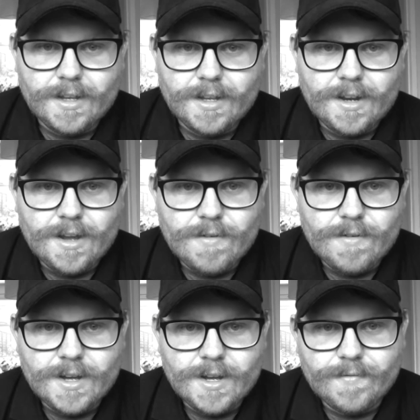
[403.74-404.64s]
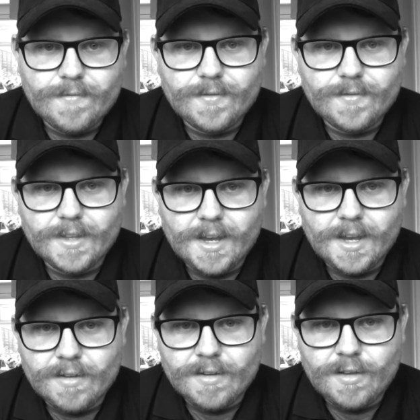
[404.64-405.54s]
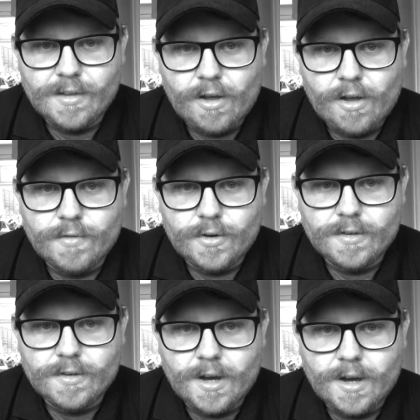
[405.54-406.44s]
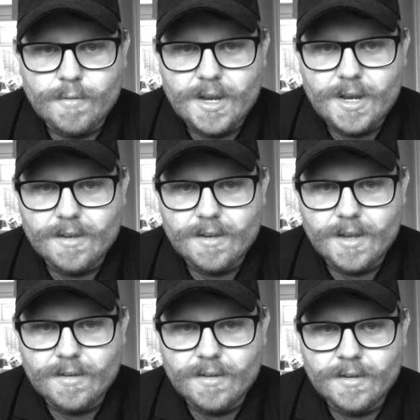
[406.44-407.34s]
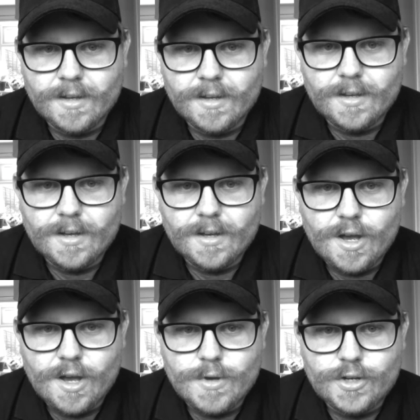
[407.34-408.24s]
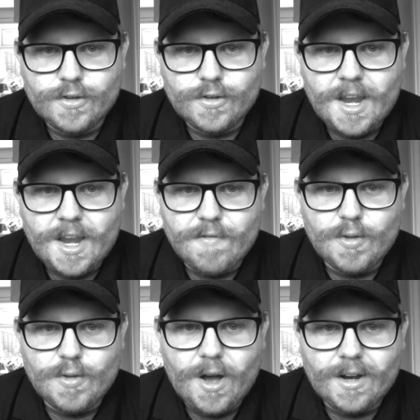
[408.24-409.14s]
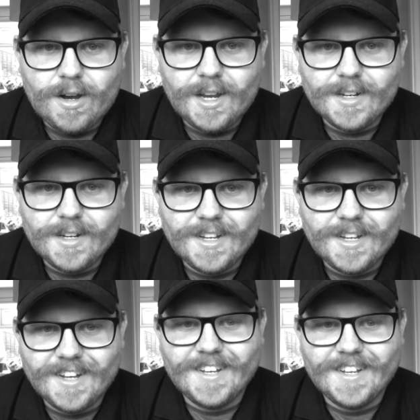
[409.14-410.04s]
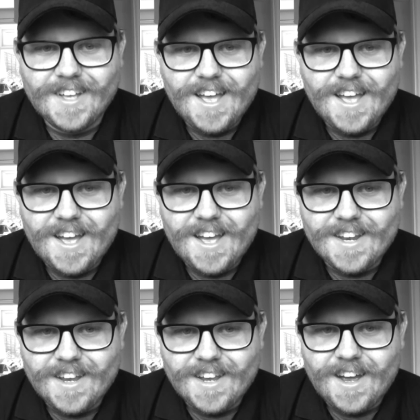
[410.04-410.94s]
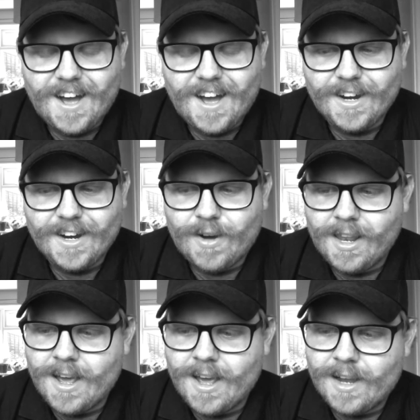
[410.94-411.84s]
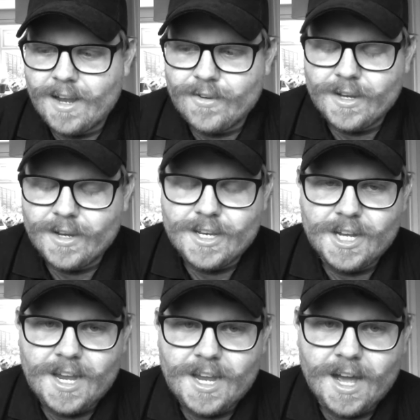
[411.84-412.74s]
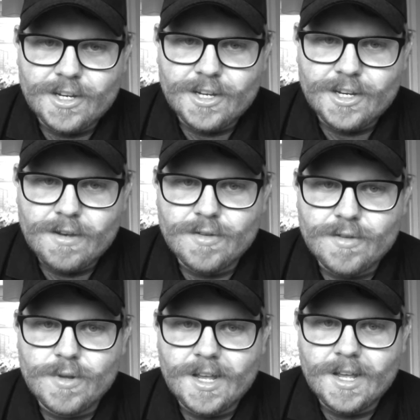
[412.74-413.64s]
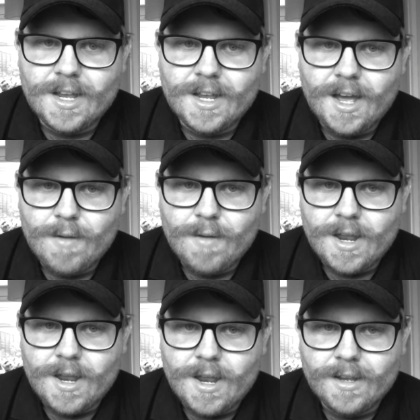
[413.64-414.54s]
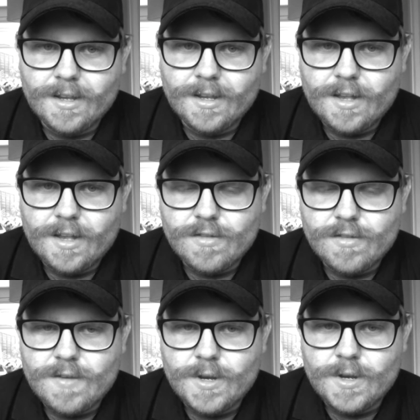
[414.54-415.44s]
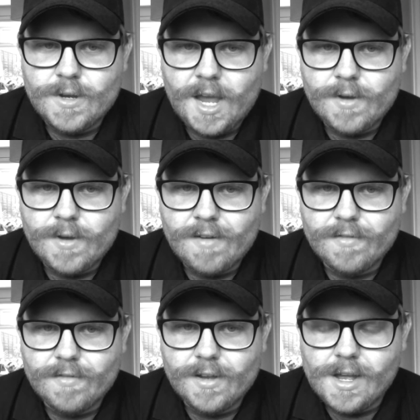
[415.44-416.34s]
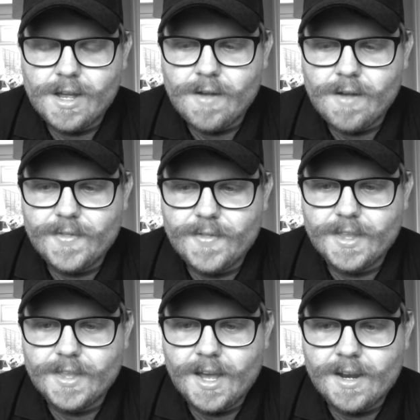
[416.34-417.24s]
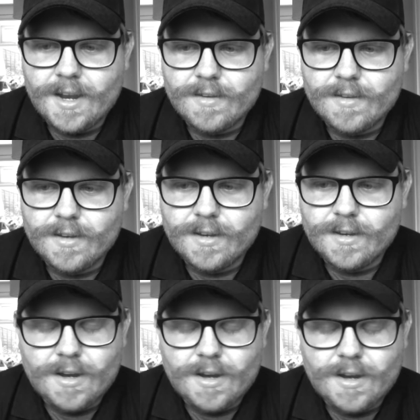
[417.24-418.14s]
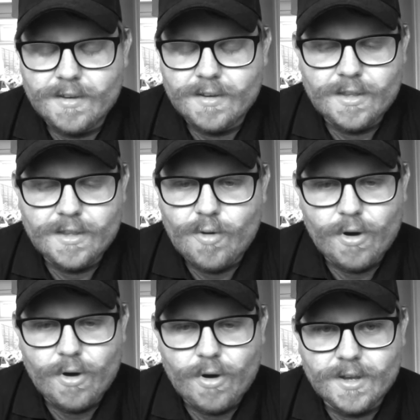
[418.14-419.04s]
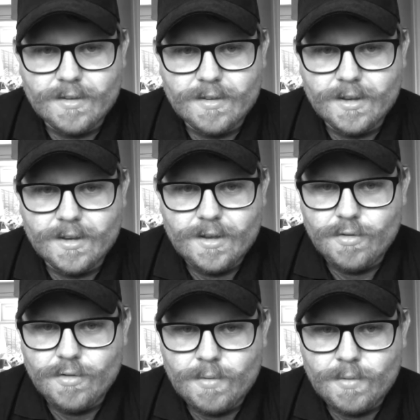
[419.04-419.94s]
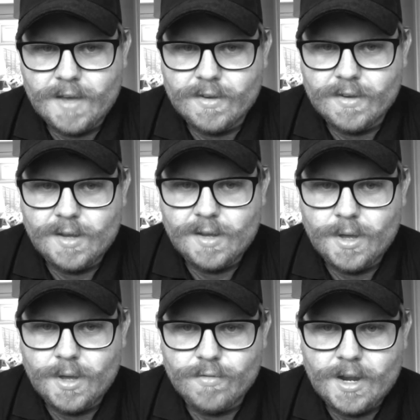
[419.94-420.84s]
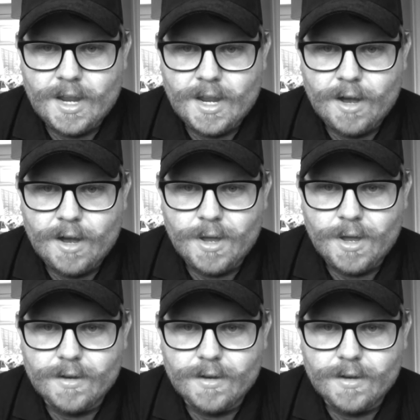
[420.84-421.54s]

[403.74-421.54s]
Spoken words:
You know, as the Lost Voice guy comedian says, I'm just in it for the parking. And I quite like that tongue-in-cheek attitude to disability. And I mean, it's nothing to be ashamed of. And, you know, like I said, the whole process through with FSTP has really helped me